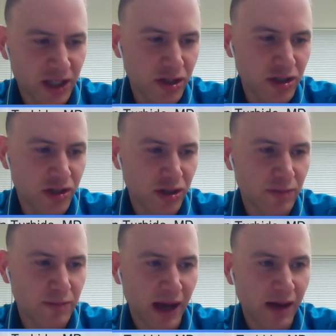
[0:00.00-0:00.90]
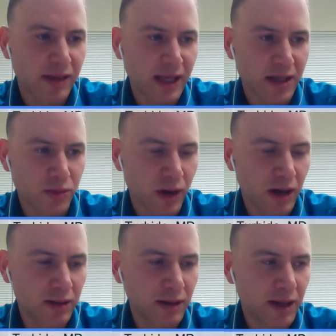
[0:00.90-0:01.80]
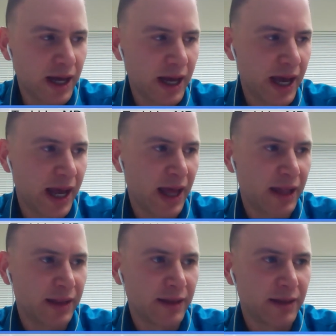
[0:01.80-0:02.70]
should be healthy as well, and